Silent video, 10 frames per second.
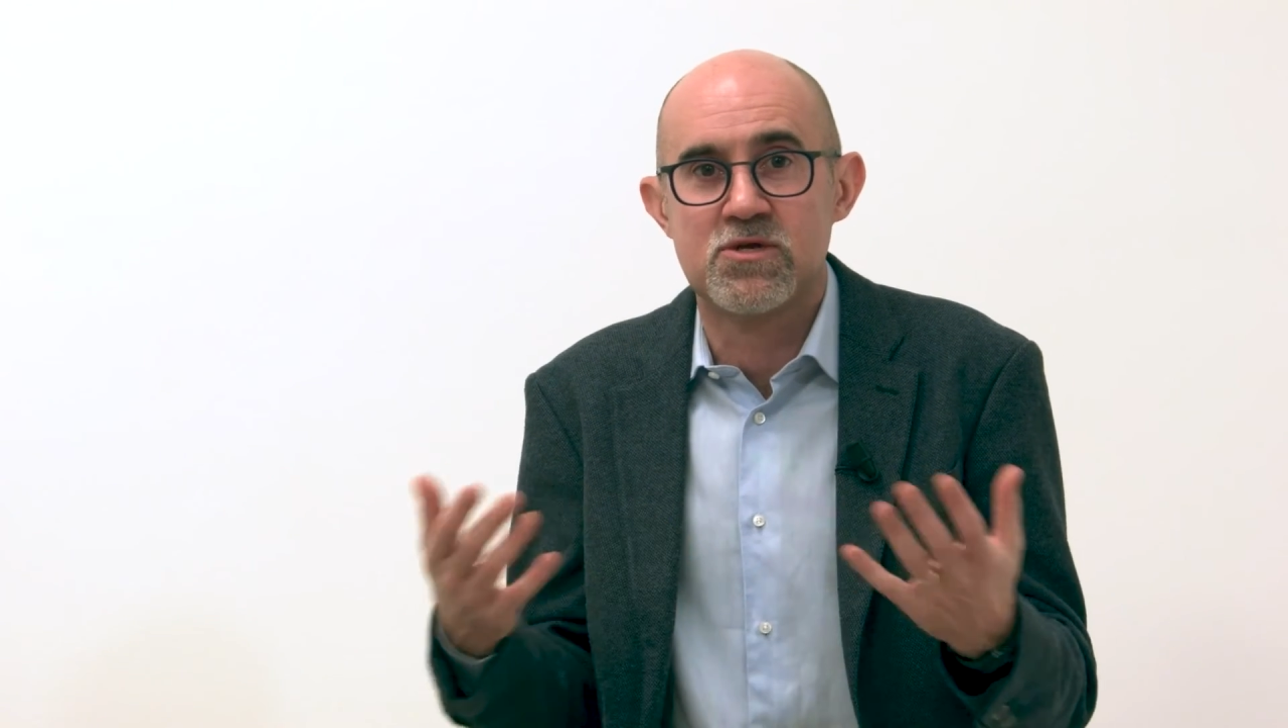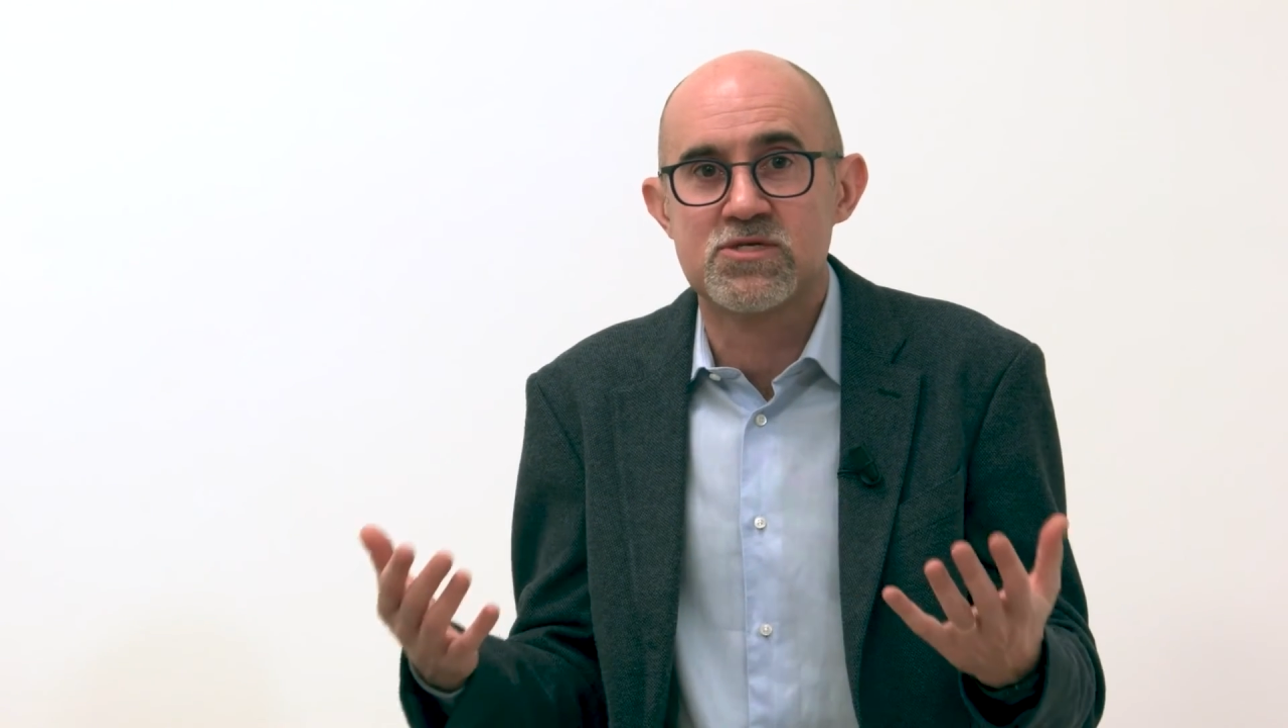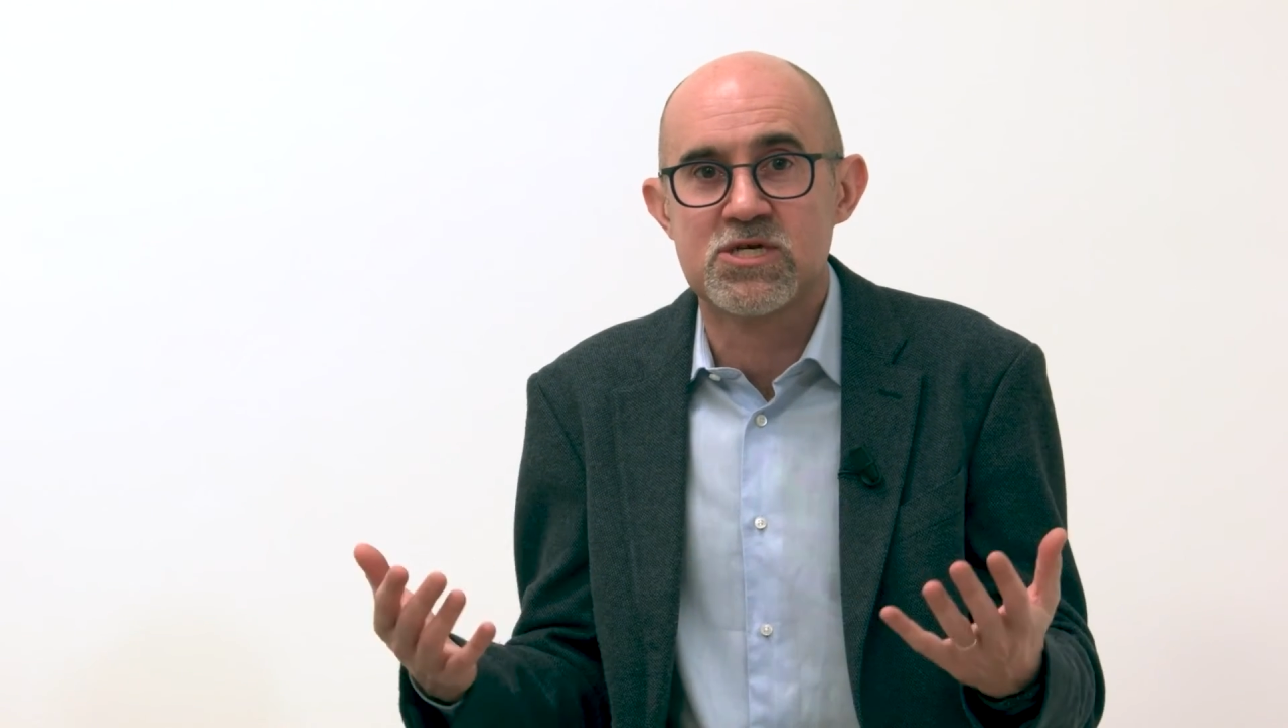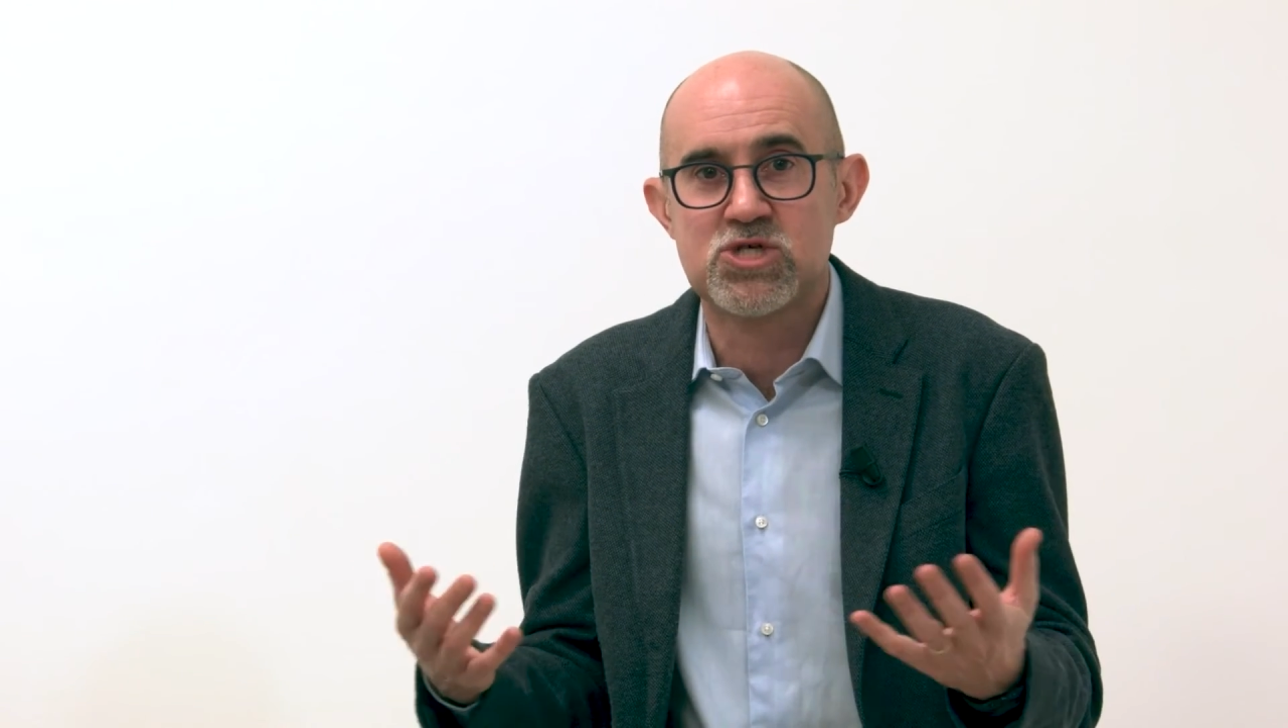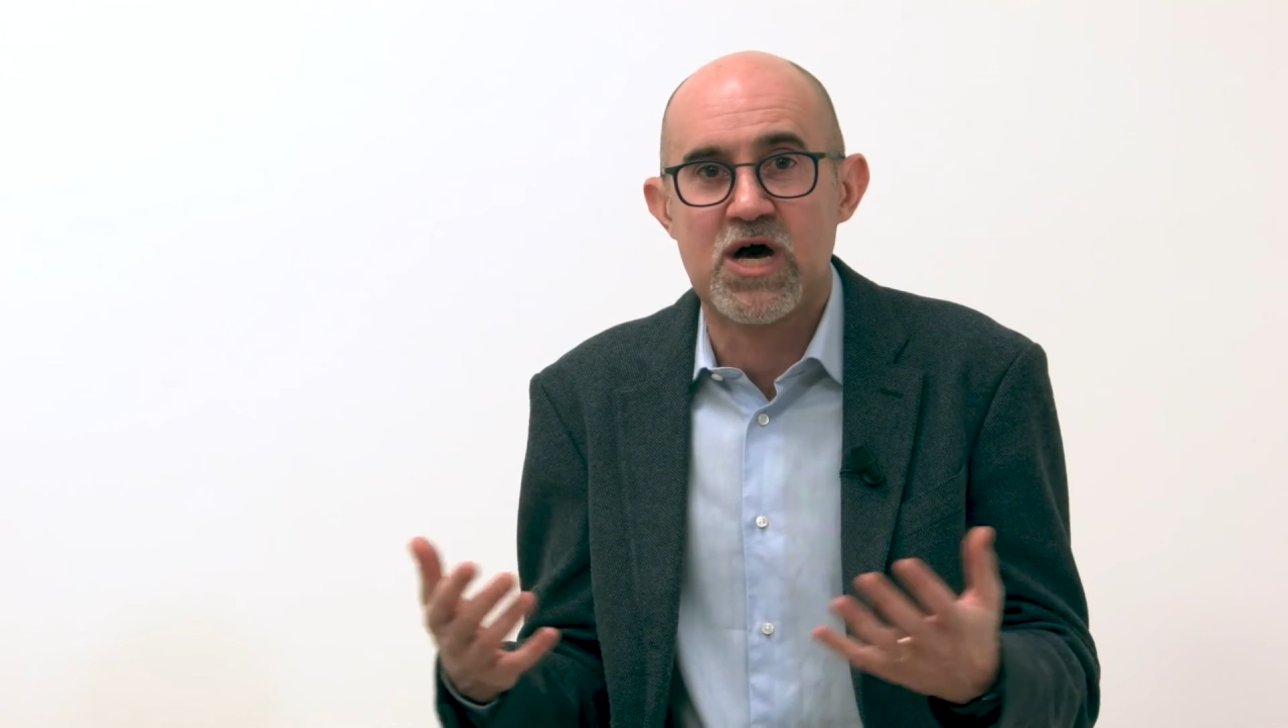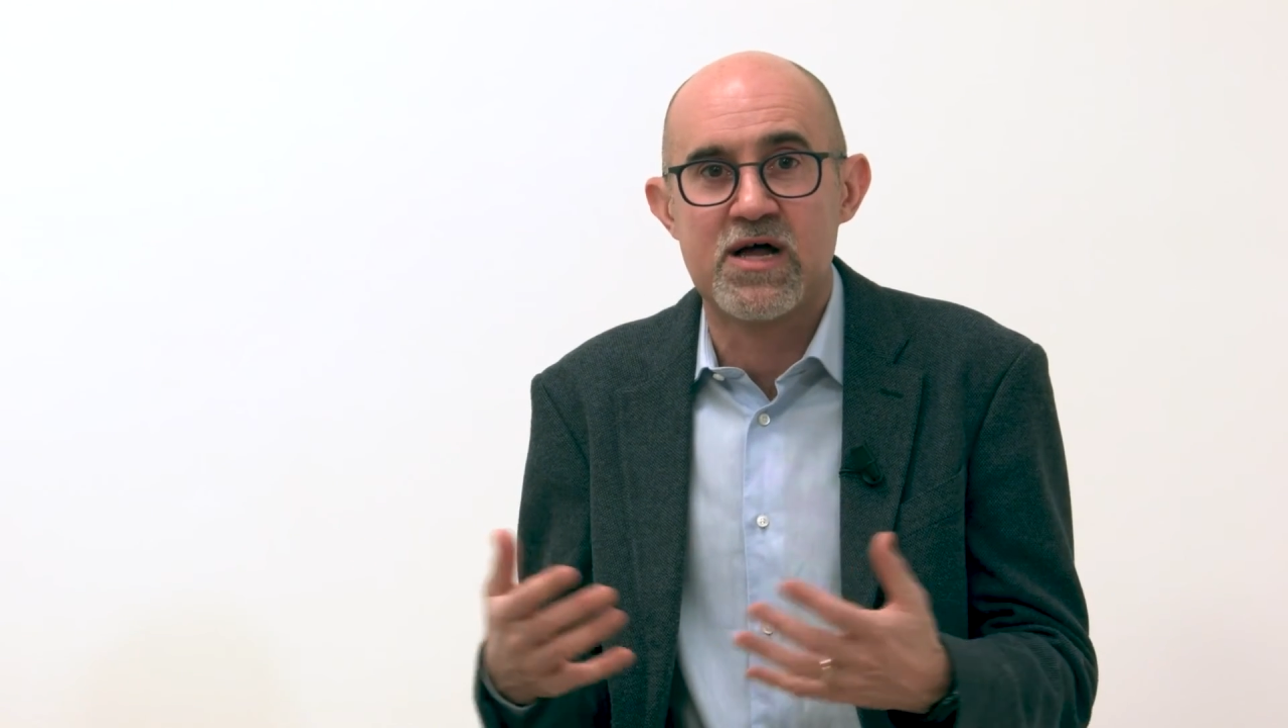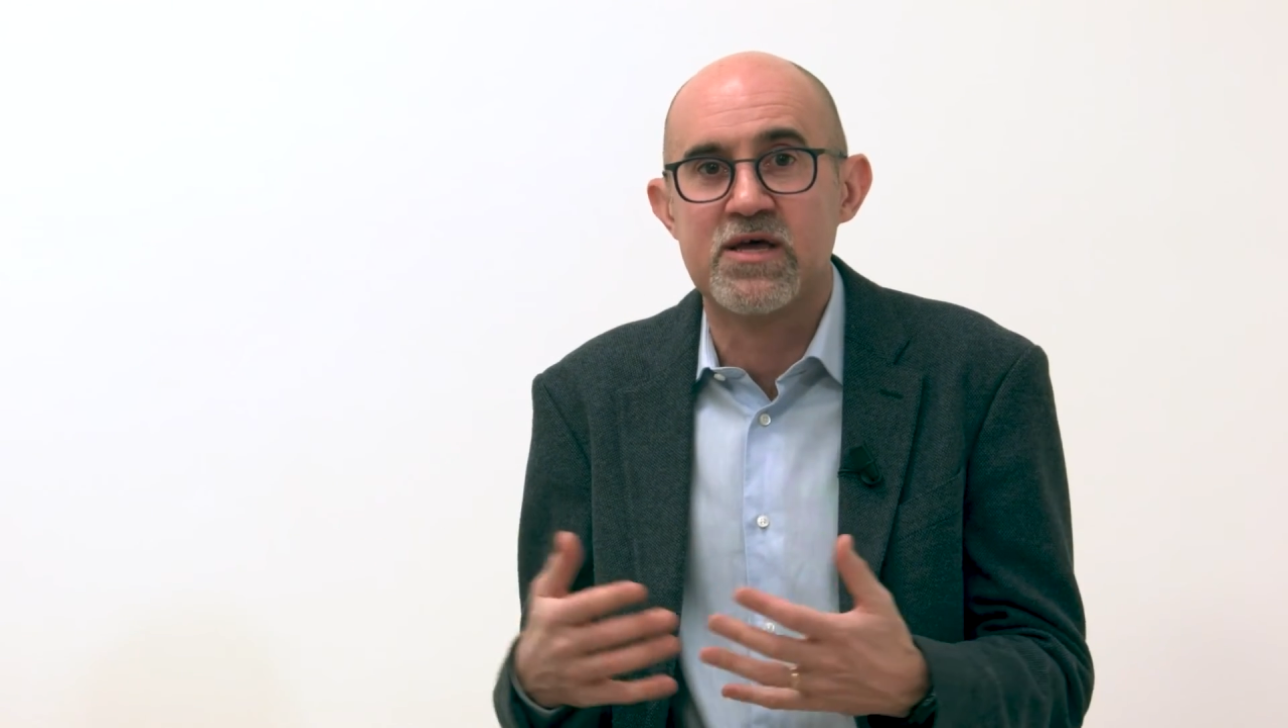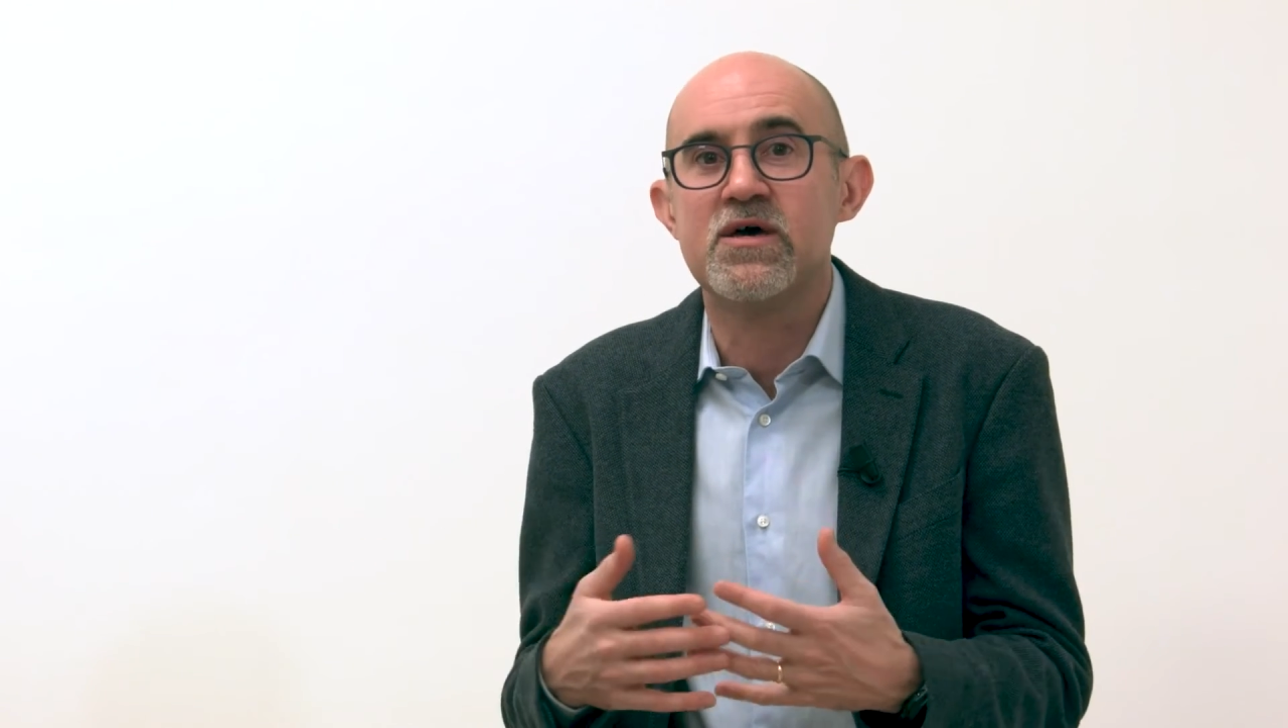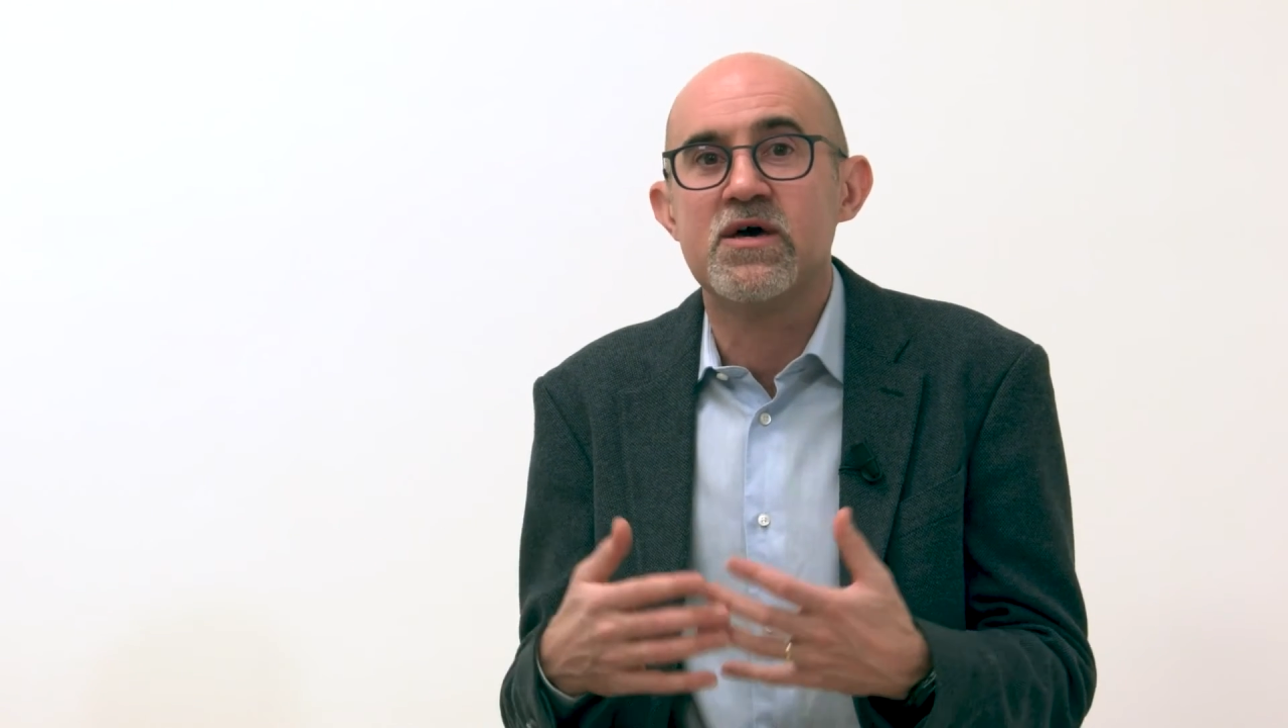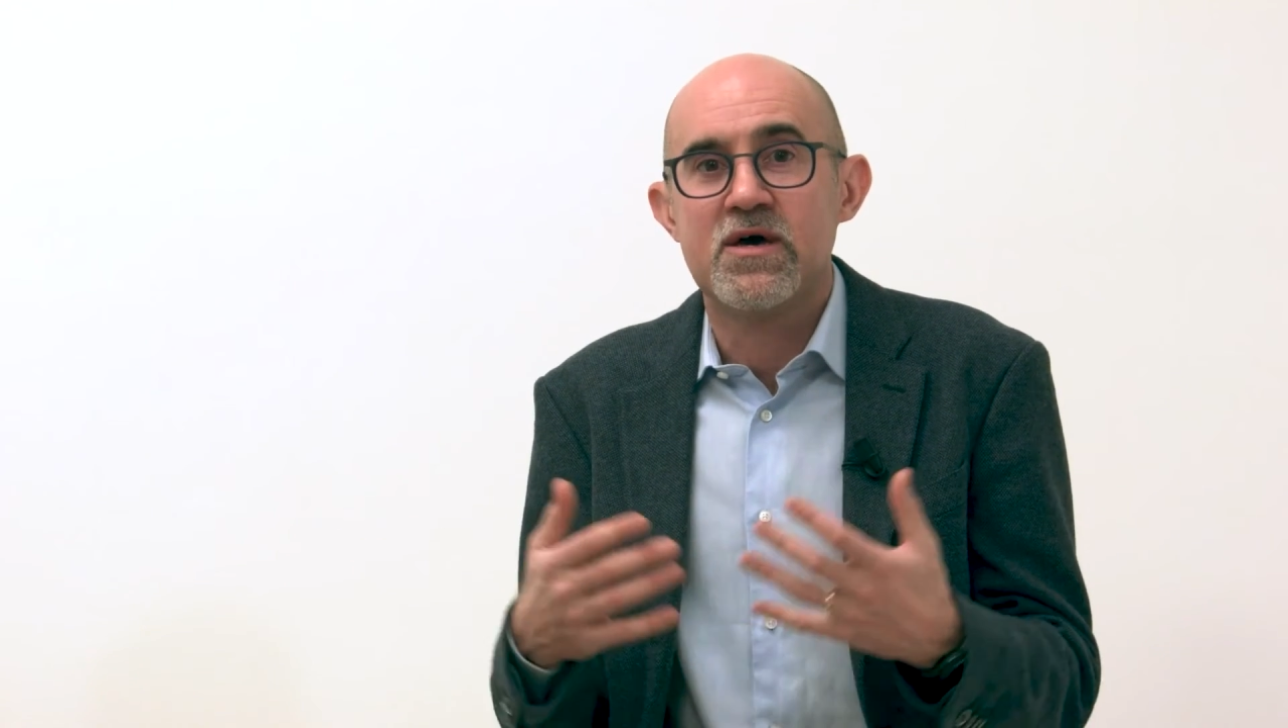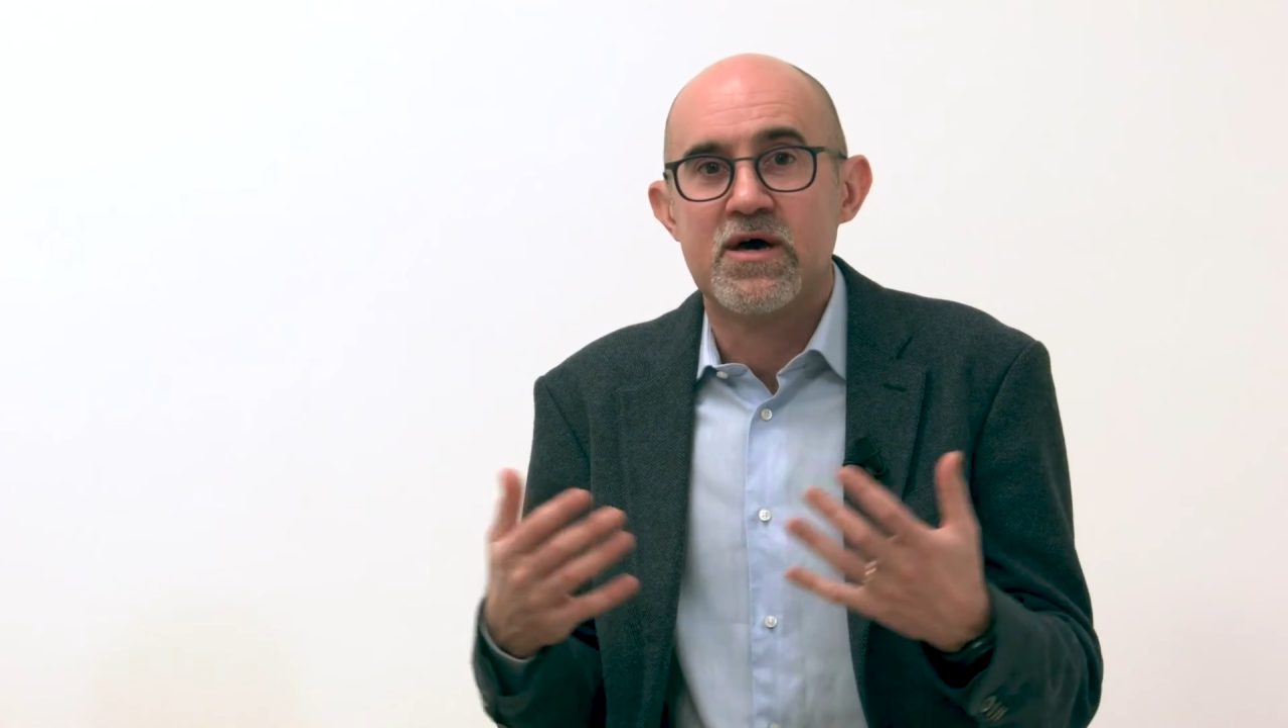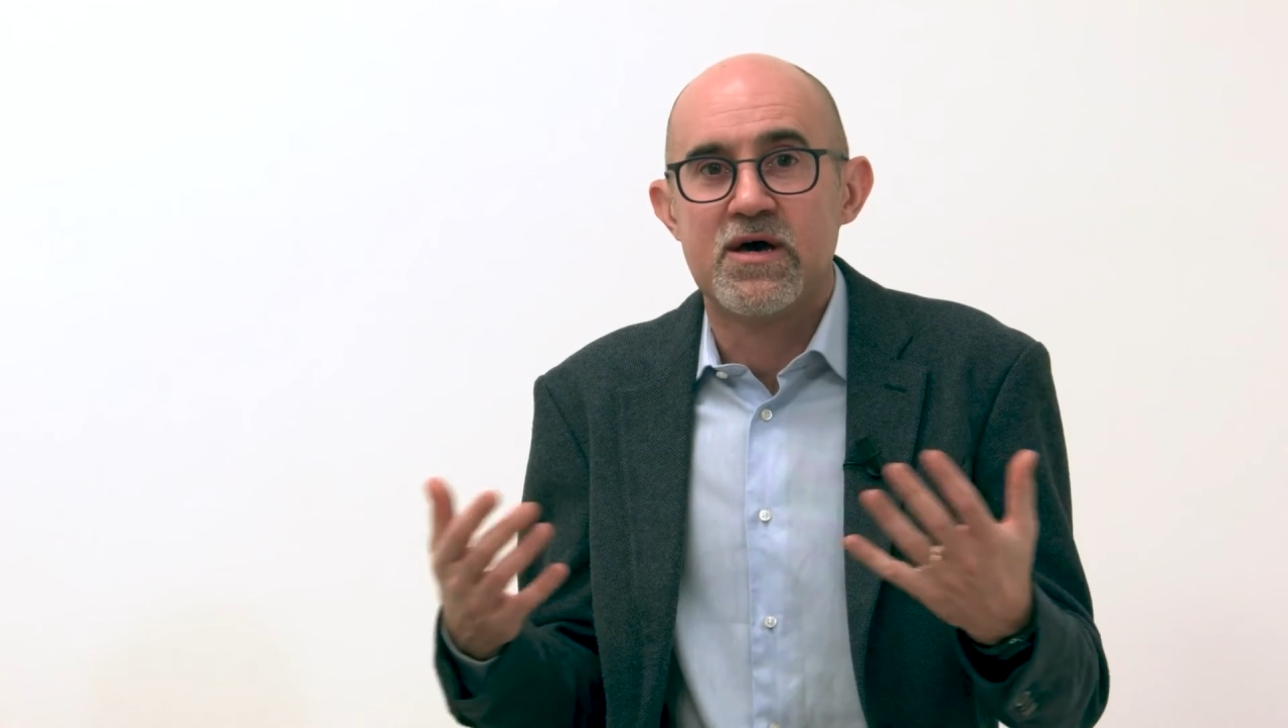interaction